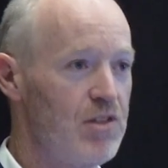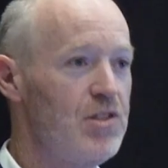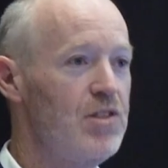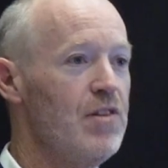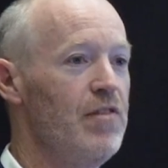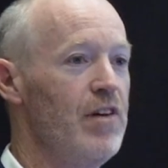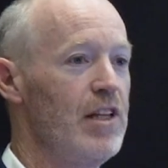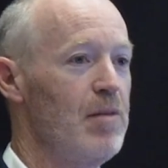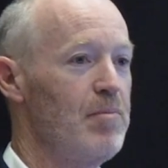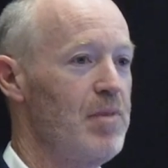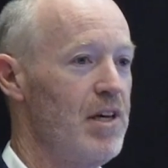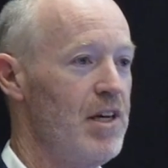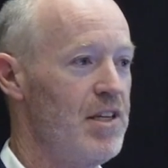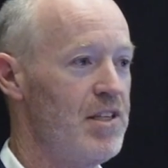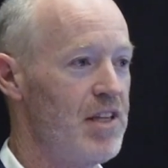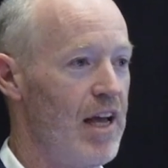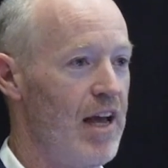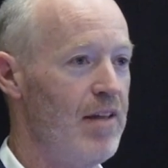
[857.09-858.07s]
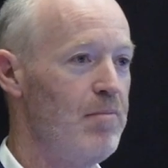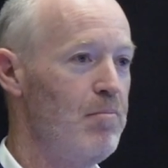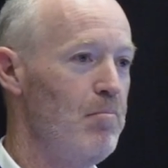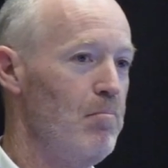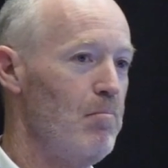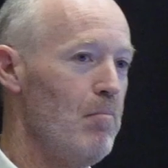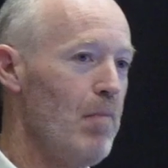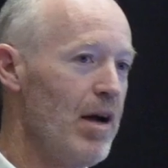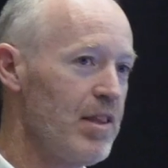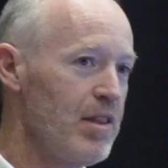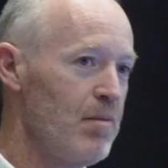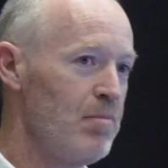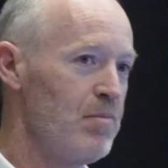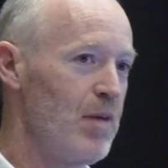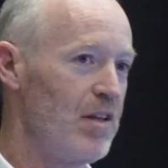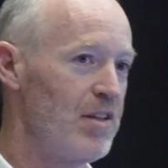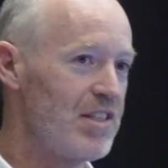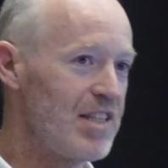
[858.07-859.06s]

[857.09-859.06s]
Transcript: develop these and make them